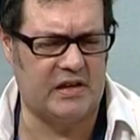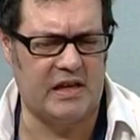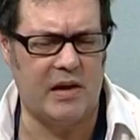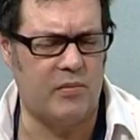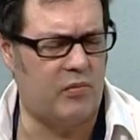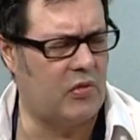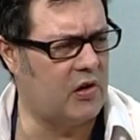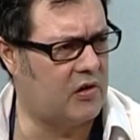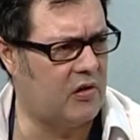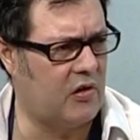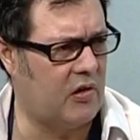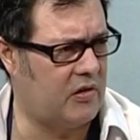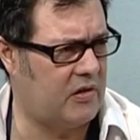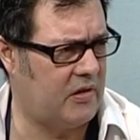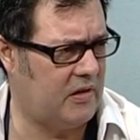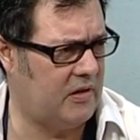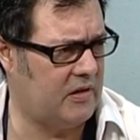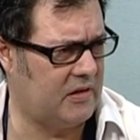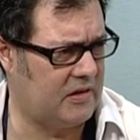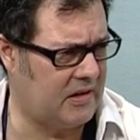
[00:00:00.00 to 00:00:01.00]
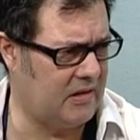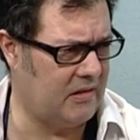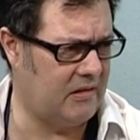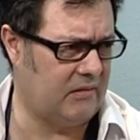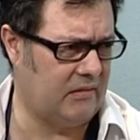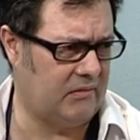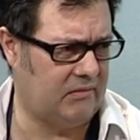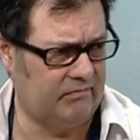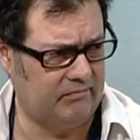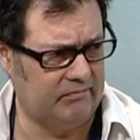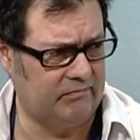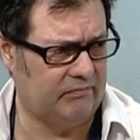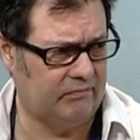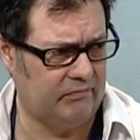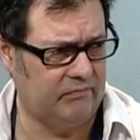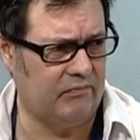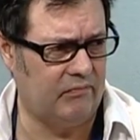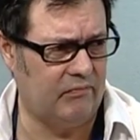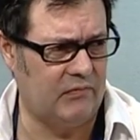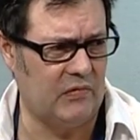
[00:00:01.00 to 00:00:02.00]
tape recorder, you still
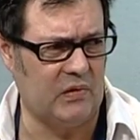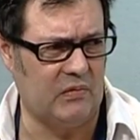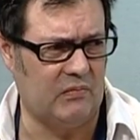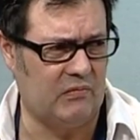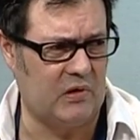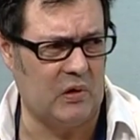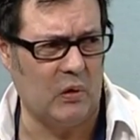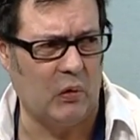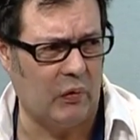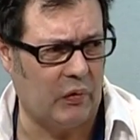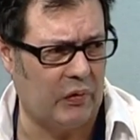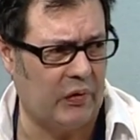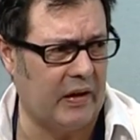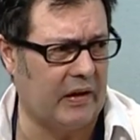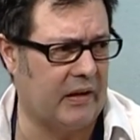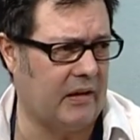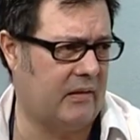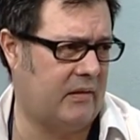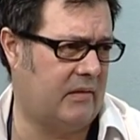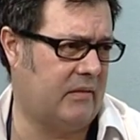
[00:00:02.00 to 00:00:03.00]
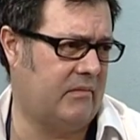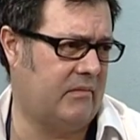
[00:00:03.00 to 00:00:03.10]
don't think,